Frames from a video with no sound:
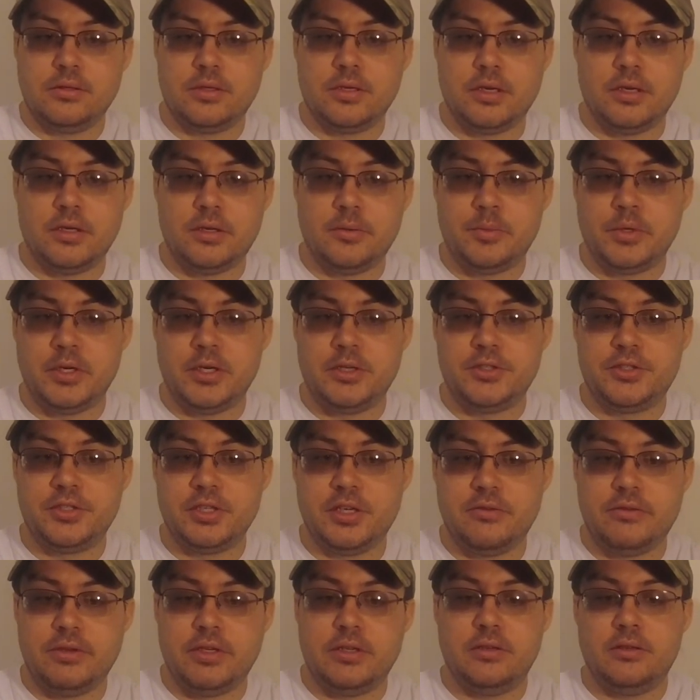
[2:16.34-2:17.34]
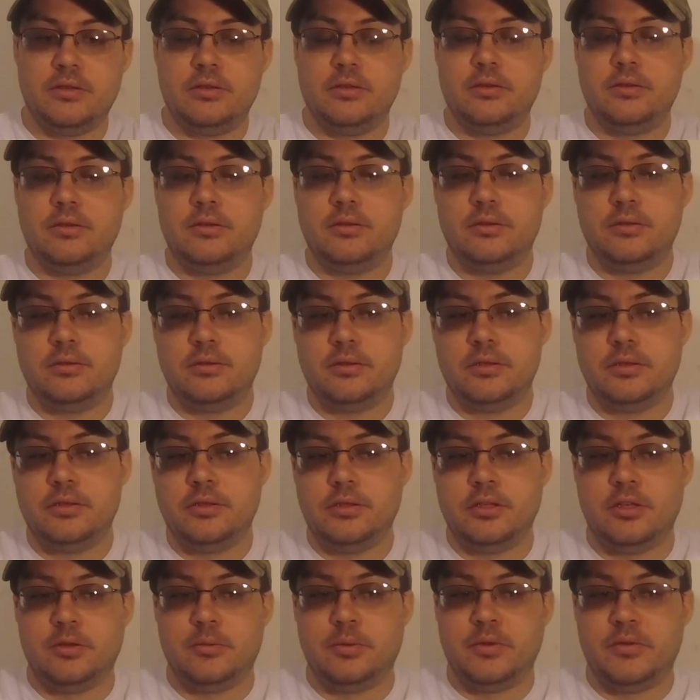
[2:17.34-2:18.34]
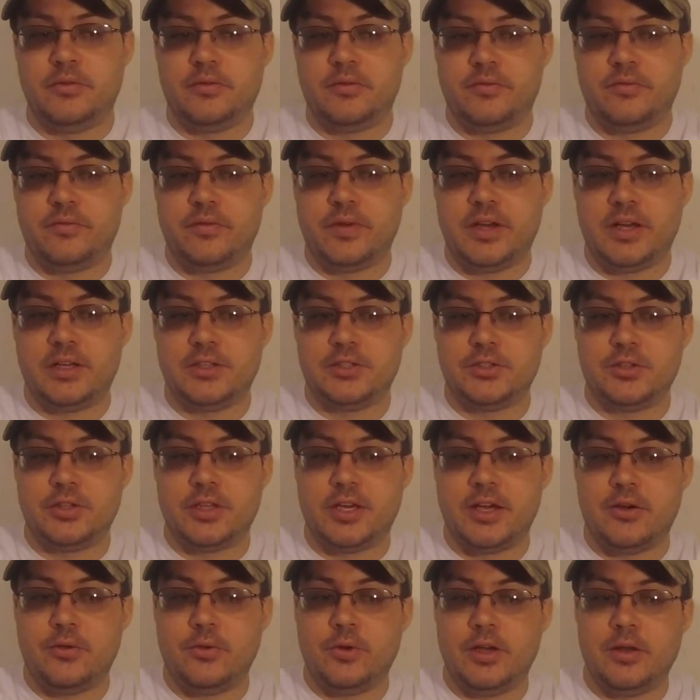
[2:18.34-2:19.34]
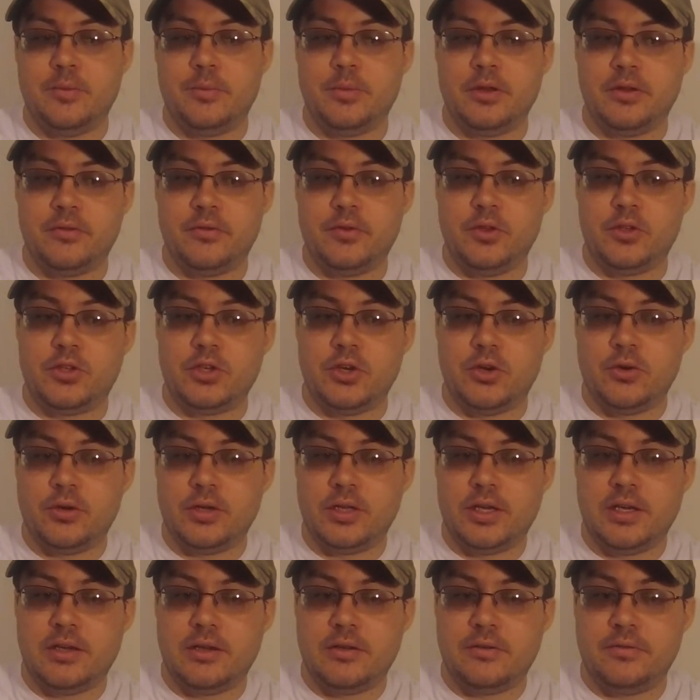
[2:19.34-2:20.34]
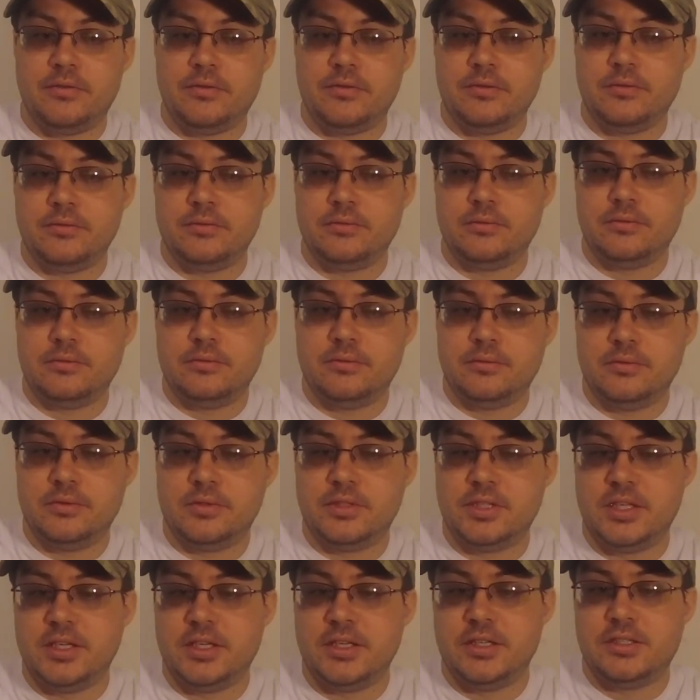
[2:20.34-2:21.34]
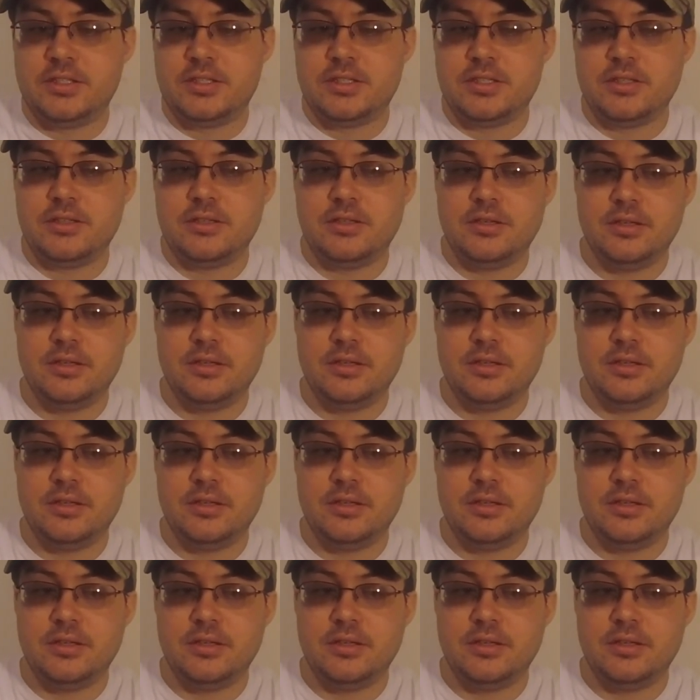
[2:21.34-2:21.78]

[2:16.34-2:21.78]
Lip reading: a bunch of it. It'll be faster that way. But if you don't have this,